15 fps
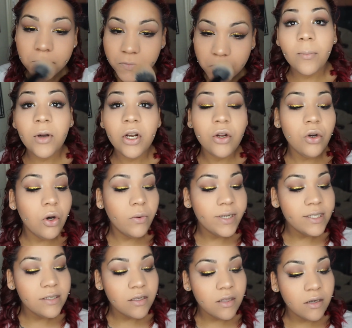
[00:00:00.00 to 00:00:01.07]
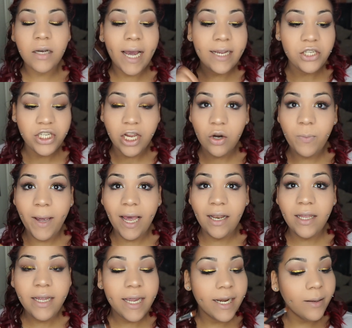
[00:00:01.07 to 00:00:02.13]
I'm gonna go into the eyeshadow
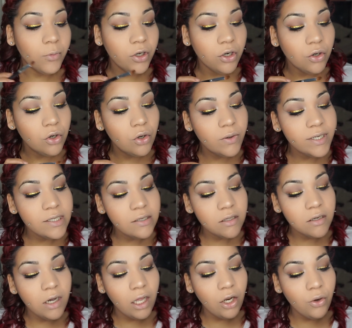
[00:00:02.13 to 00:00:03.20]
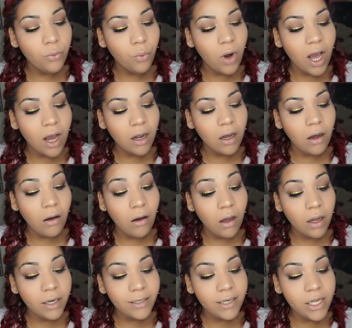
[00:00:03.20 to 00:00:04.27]
palette, and I'm gonna go into the color Rock
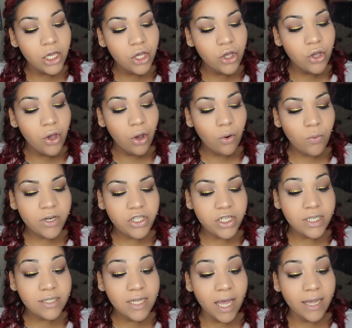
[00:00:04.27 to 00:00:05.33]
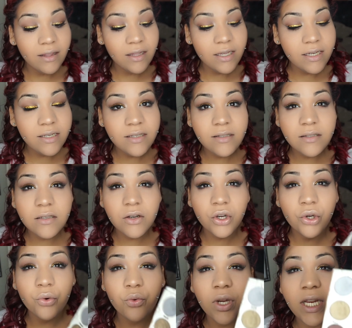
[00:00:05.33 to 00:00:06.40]
On, which is like this
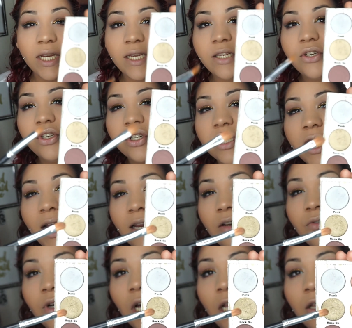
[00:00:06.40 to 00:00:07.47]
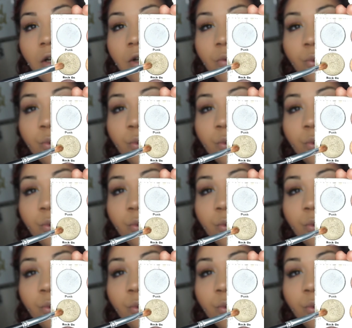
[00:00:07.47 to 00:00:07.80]
greenish kind of color,